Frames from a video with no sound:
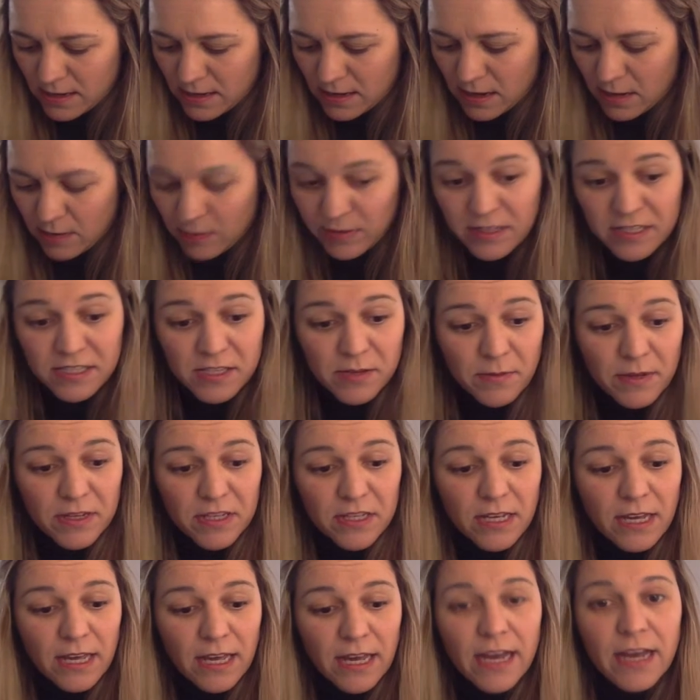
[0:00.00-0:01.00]
Uh, but let's
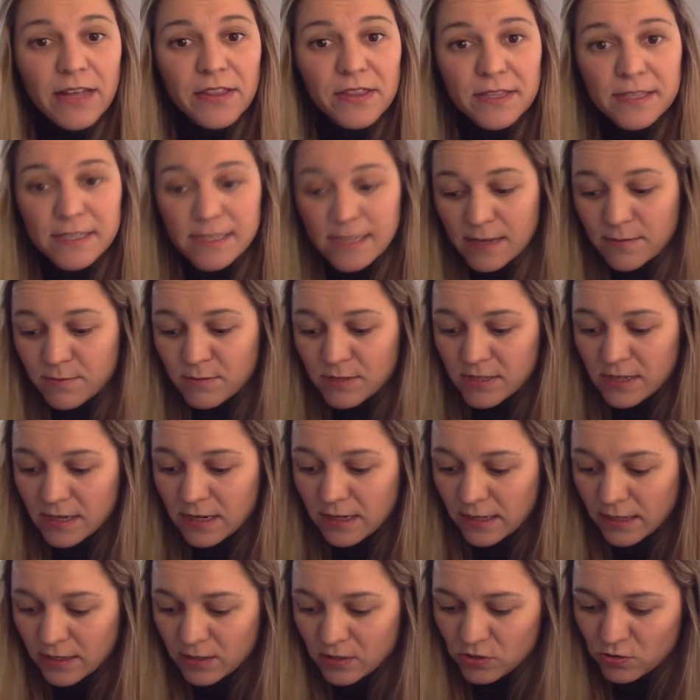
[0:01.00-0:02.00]
imagine I had the same
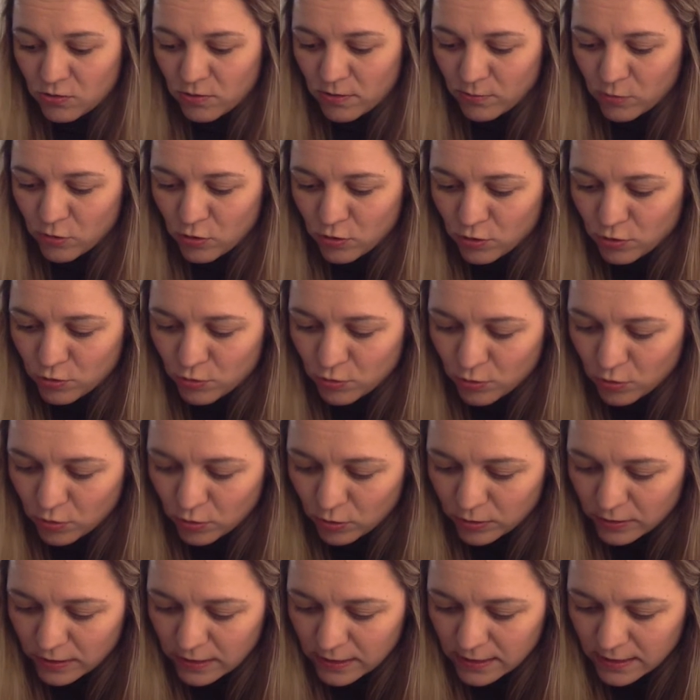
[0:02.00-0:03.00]
circuit, so I'm going to
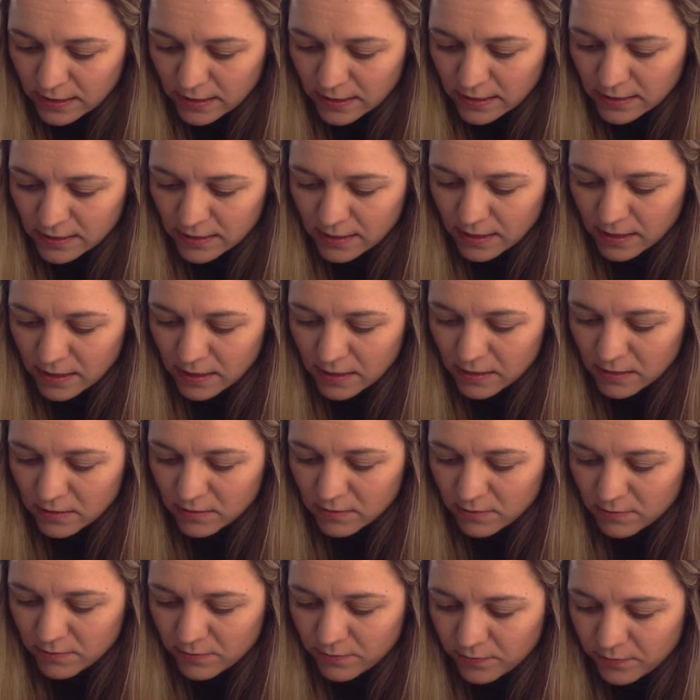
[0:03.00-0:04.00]
call this the design